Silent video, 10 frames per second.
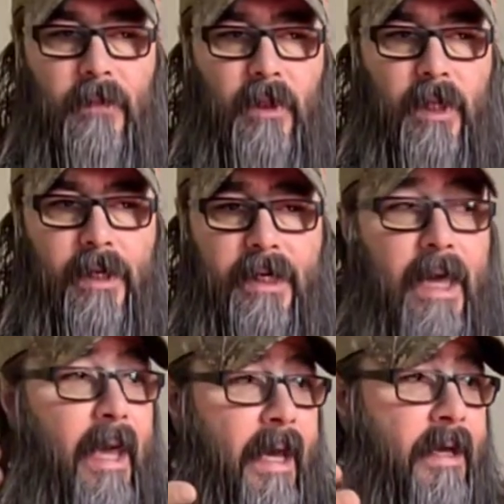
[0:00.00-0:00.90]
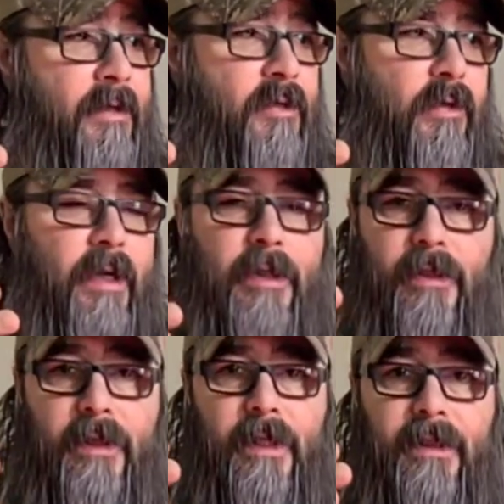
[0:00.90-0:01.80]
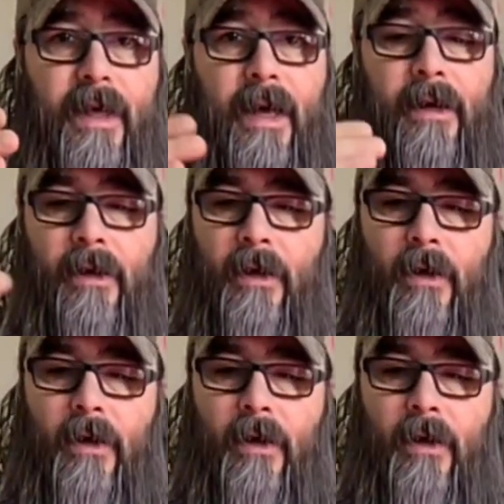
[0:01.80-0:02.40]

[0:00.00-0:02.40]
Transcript: like cans or anything like that